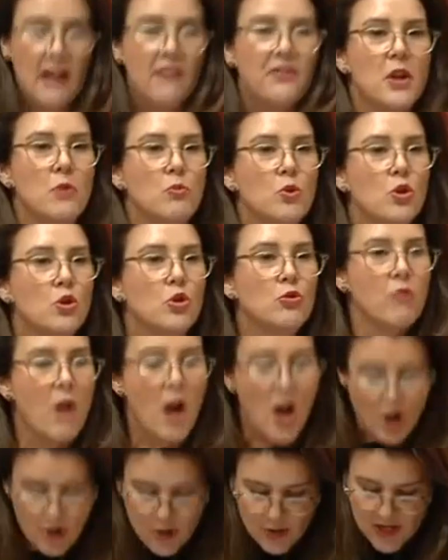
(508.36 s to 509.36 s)
that will
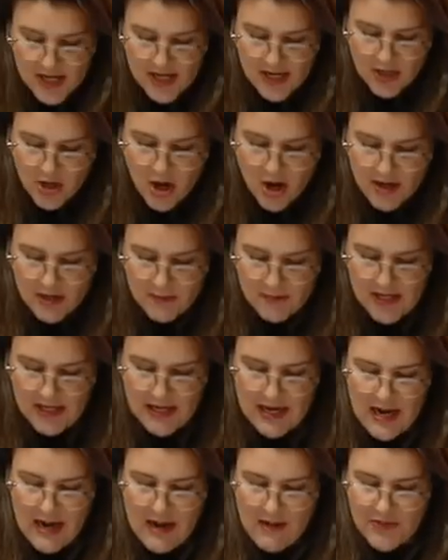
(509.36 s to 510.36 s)
grow the economy,
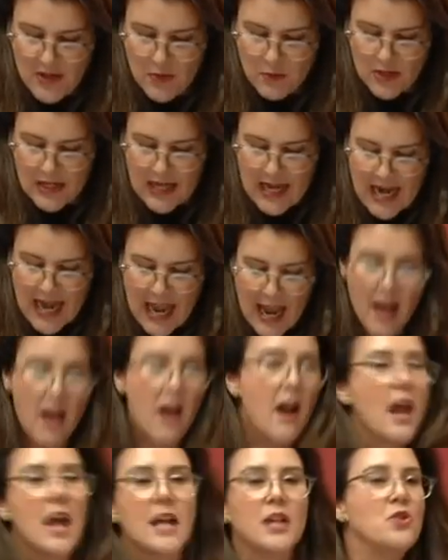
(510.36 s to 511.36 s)
that will allow—
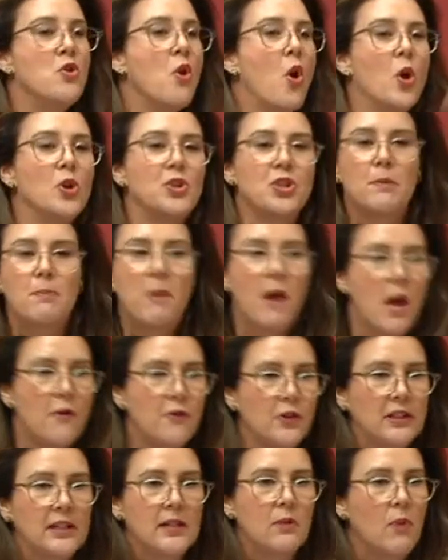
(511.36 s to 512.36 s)
I ignored you
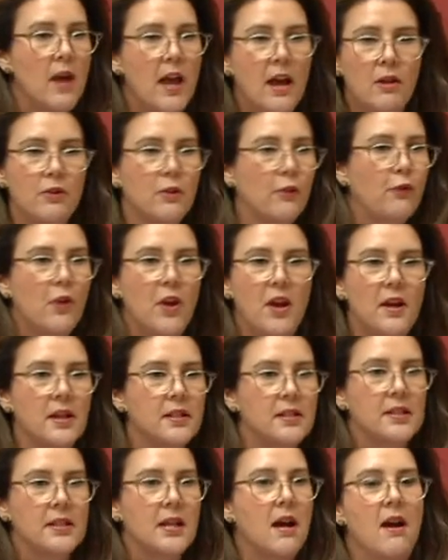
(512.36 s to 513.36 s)
perfectly well the
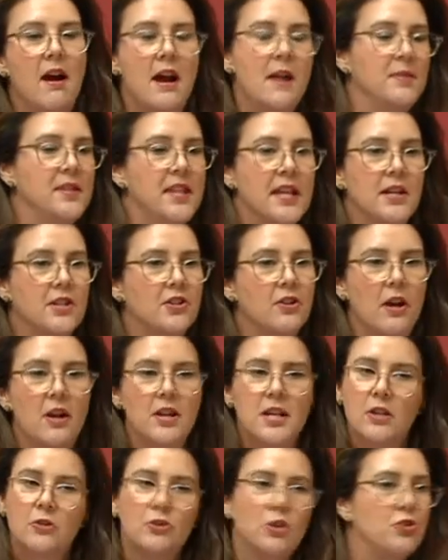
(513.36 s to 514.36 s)
first time, Senator
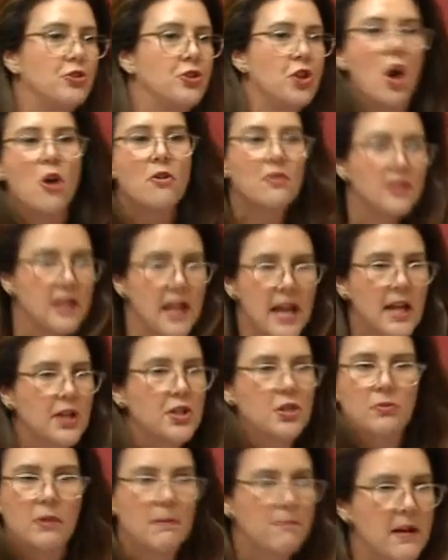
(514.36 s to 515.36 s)
O'Neill. You don't need
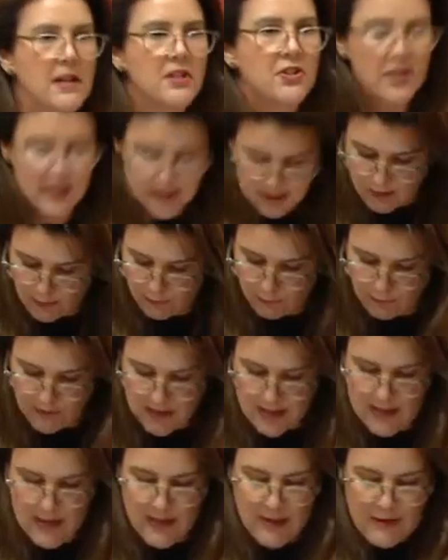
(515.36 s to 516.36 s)
to repeat yourself.
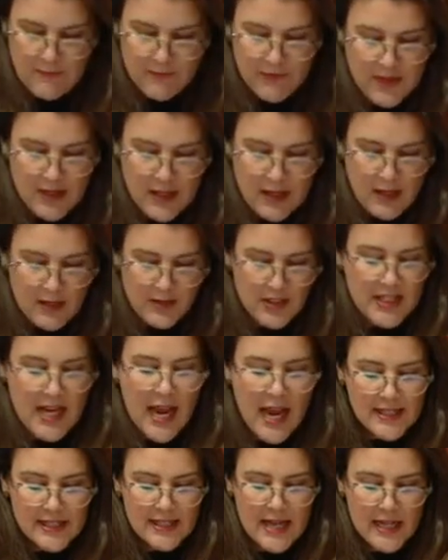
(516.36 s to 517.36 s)
That the
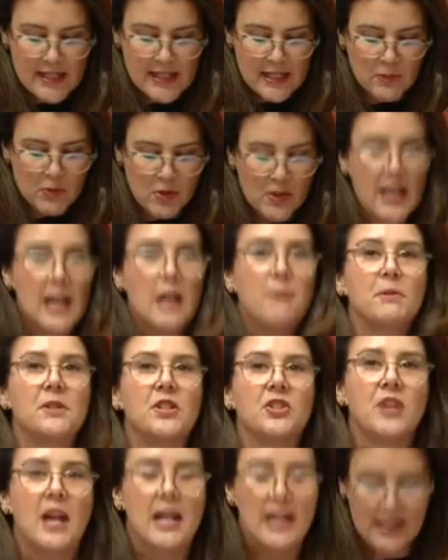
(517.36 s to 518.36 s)
tax cuts that will keep
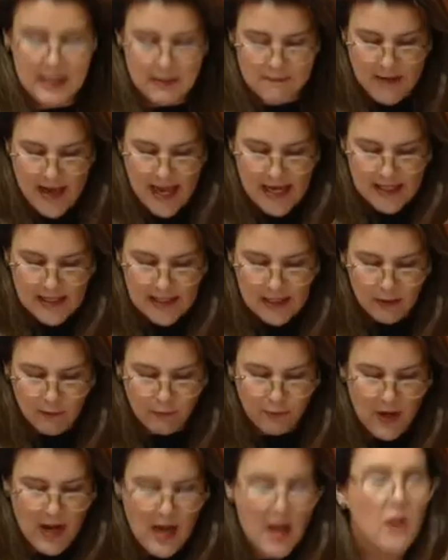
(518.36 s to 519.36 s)
Australia
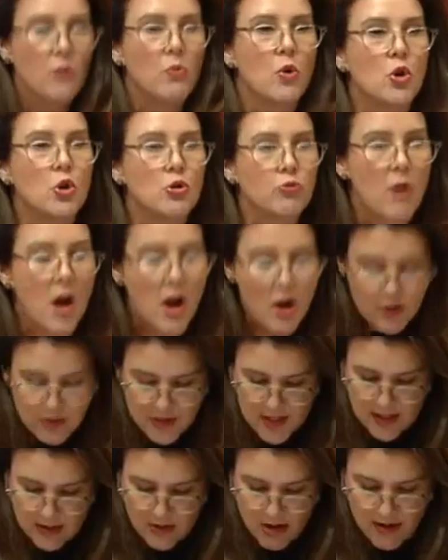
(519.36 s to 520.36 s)
competitive, will grow
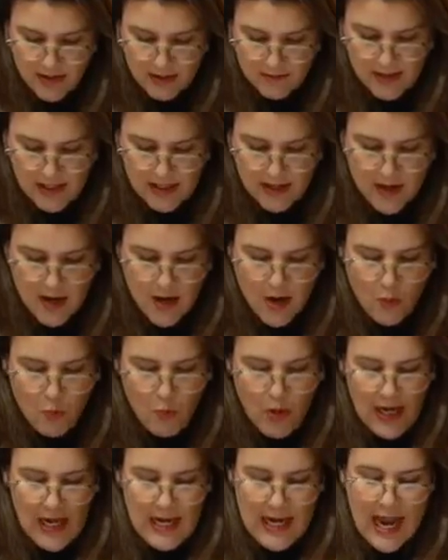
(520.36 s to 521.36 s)
the economy,
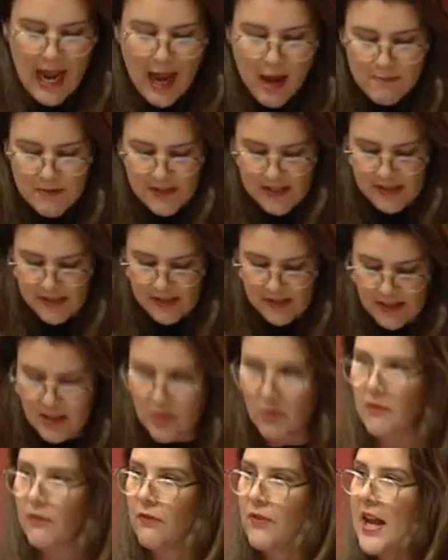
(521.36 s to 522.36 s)
will allow businesses
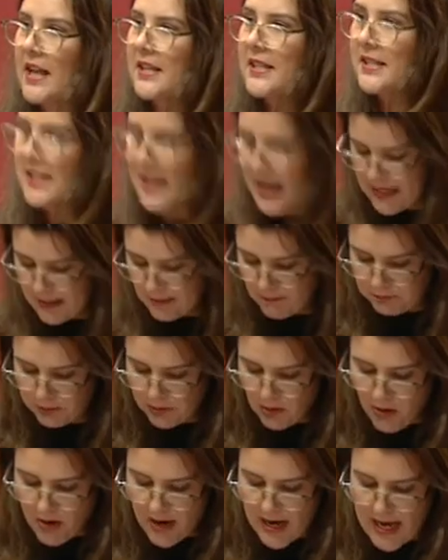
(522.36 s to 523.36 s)
to invest and
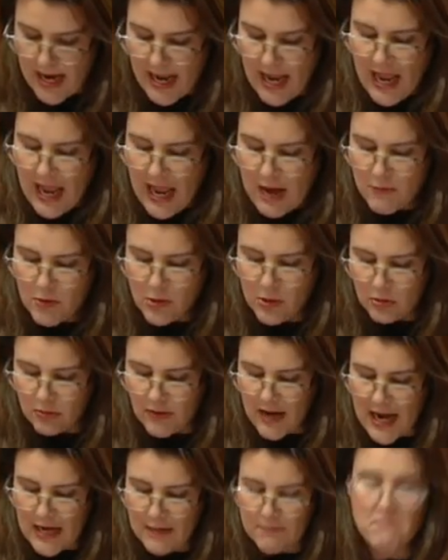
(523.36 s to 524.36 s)
employ, and will
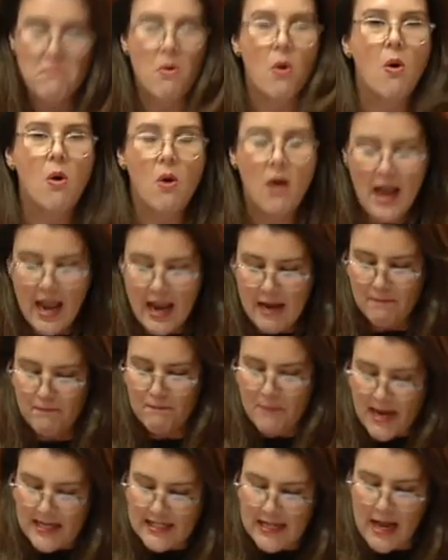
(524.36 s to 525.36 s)
create more and
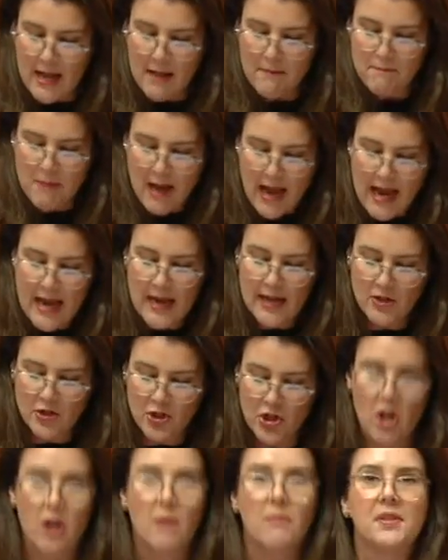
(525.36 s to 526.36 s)
better paying
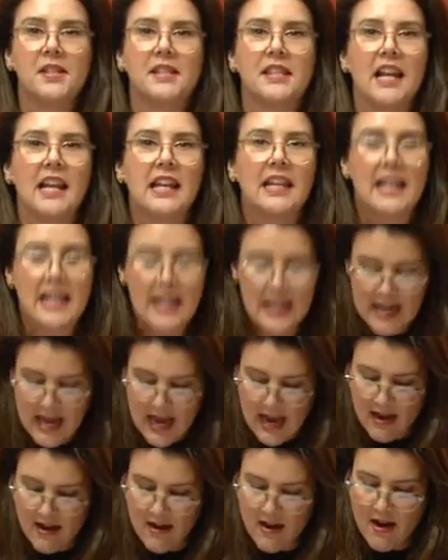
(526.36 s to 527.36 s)
jobs. The
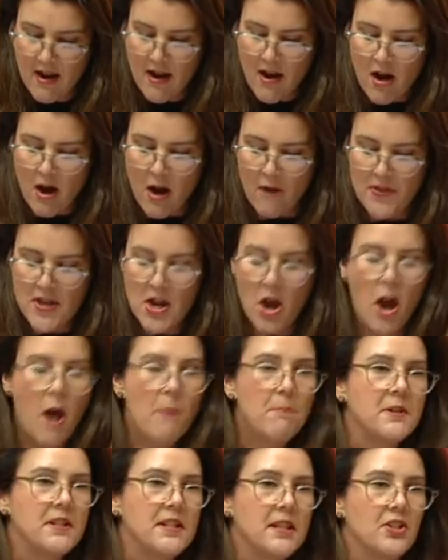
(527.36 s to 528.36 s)
Leader of the
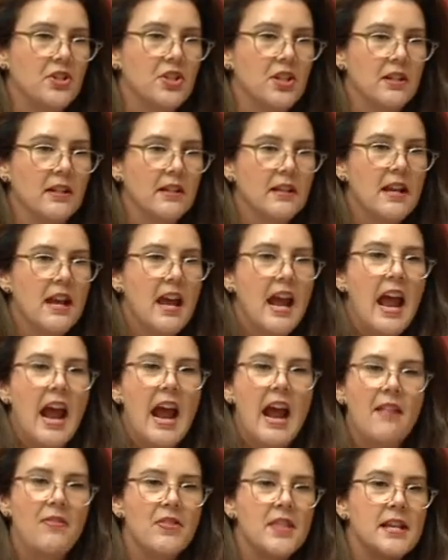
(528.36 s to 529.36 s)
Opposition
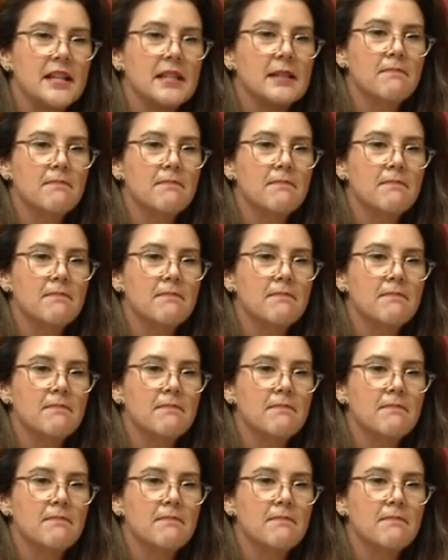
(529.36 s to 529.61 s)
and this